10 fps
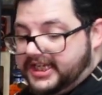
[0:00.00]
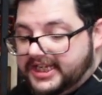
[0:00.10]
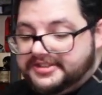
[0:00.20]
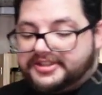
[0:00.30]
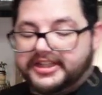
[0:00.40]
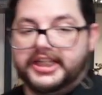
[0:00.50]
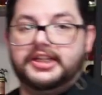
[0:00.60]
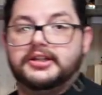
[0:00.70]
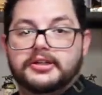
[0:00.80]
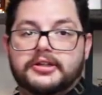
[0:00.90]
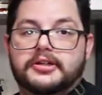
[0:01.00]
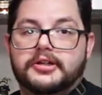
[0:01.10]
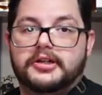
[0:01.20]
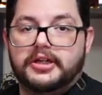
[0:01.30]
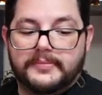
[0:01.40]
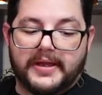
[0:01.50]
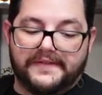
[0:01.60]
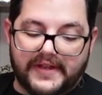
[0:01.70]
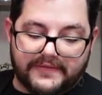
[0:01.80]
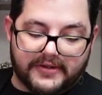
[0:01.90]
easily my
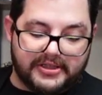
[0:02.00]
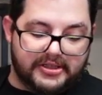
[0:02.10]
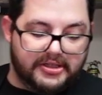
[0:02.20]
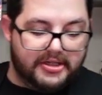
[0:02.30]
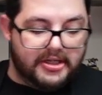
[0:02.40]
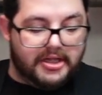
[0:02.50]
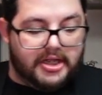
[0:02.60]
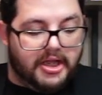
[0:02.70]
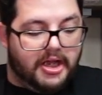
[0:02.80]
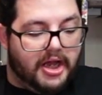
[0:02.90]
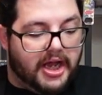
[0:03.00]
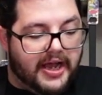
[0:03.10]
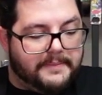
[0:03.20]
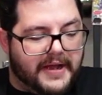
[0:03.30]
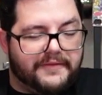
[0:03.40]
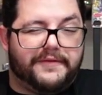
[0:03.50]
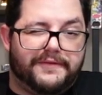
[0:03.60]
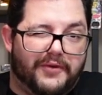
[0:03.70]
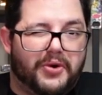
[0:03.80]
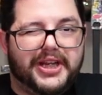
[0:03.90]
favorite. About
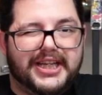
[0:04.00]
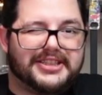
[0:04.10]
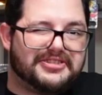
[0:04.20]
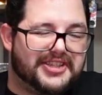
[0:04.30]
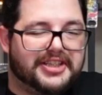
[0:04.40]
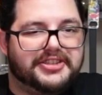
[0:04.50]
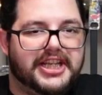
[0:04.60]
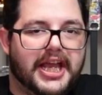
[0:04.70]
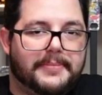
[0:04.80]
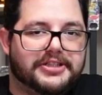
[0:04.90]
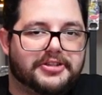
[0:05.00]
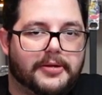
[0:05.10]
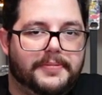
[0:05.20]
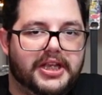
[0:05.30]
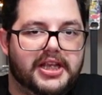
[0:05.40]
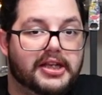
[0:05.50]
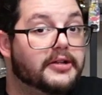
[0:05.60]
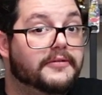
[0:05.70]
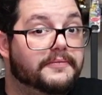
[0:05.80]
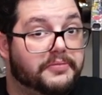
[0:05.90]
40 to 60 MSRP,
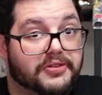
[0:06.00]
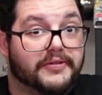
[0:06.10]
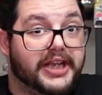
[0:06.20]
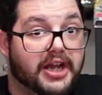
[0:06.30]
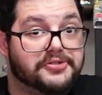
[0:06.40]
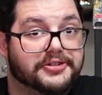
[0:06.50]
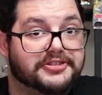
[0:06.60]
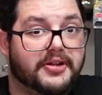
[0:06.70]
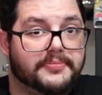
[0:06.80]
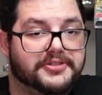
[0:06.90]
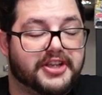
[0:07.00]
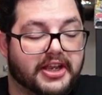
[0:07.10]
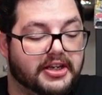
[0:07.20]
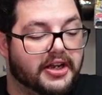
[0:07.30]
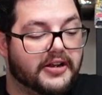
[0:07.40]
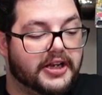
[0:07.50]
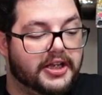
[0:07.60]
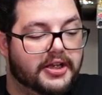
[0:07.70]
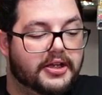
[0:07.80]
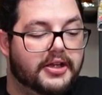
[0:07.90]
300 something
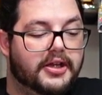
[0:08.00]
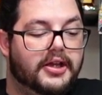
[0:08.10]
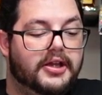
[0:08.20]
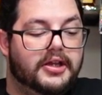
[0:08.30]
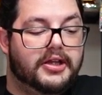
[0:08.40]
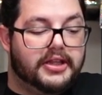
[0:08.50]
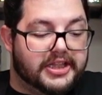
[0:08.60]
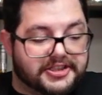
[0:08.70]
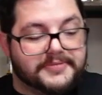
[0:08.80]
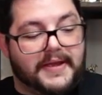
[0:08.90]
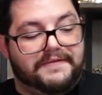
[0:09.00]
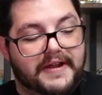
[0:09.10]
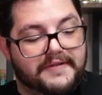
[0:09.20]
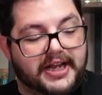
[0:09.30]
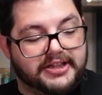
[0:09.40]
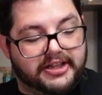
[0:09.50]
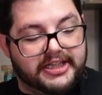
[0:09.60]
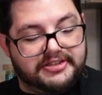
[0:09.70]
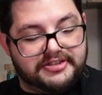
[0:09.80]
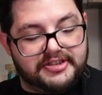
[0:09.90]
secondary. This is my favorite on the
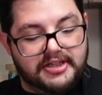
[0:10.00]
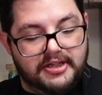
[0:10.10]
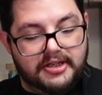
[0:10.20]
list.